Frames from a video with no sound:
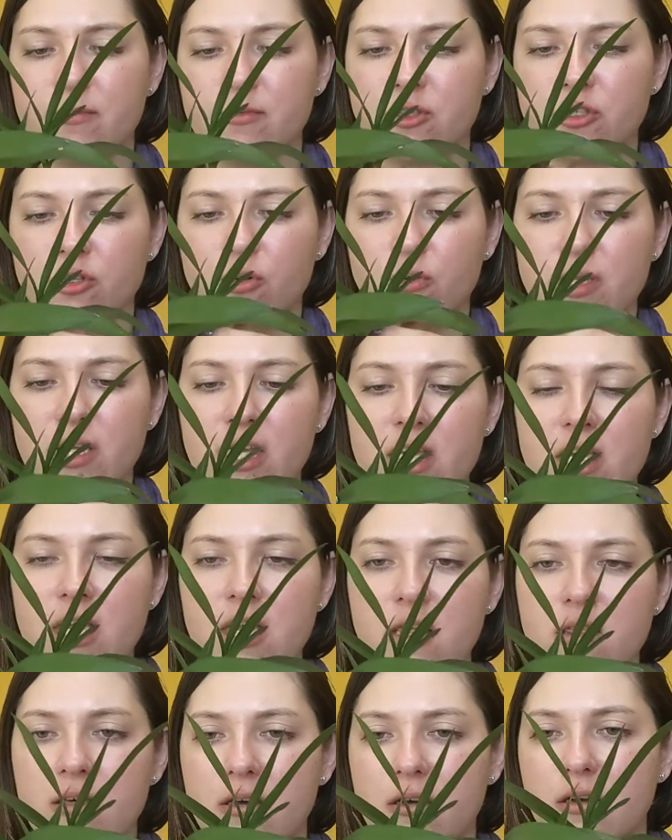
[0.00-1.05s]
So they
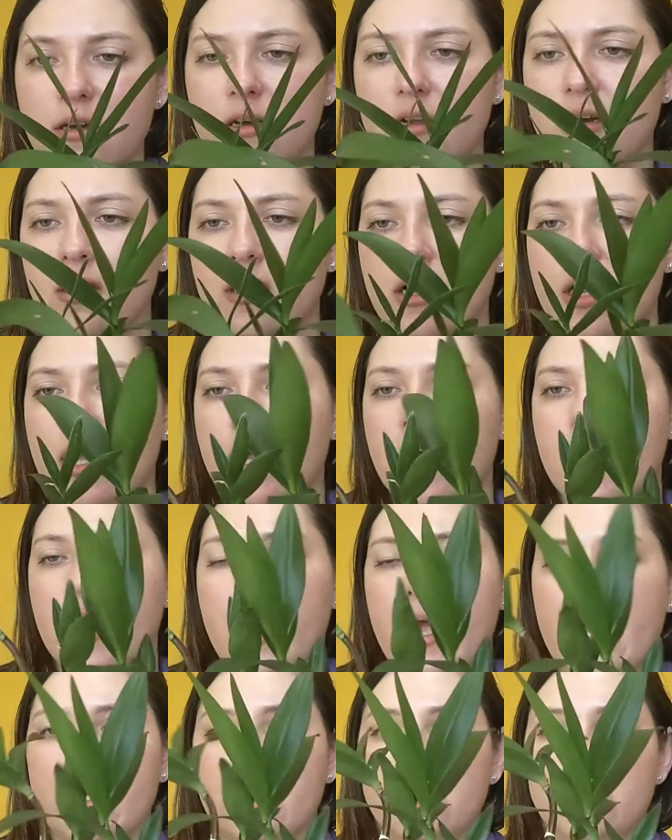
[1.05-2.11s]
either
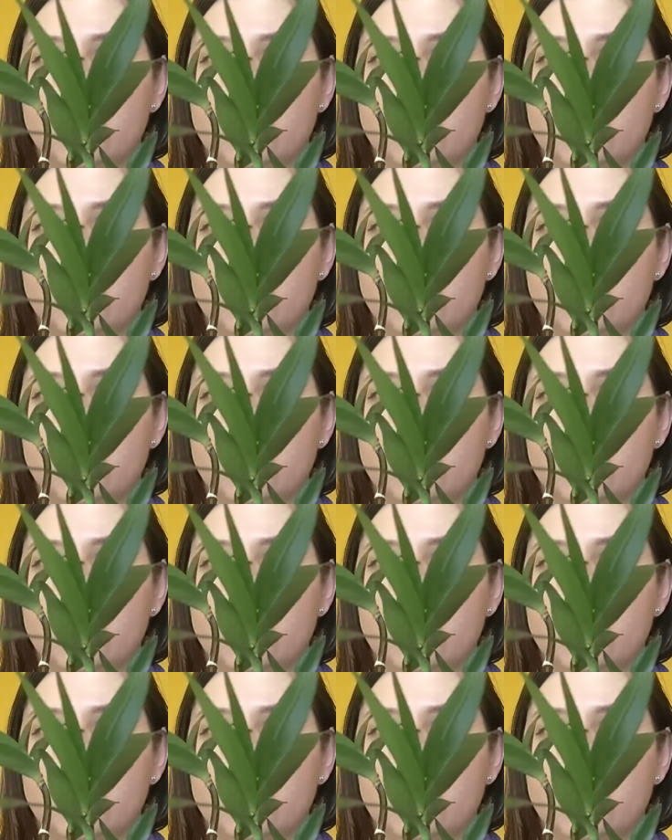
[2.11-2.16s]
kind of